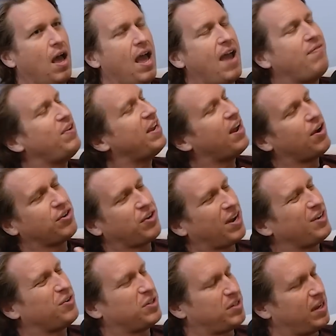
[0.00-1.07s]
Every character I
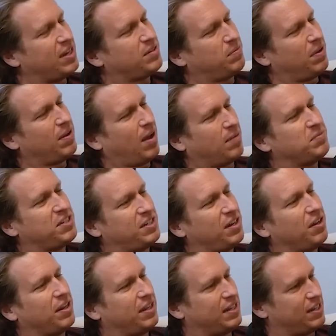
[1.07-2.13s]
do is I'm
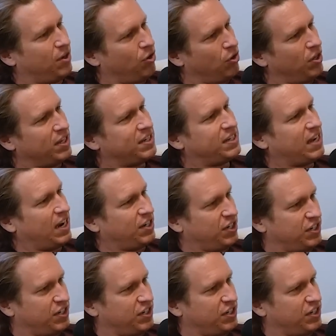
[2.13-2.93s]
still in the early stage.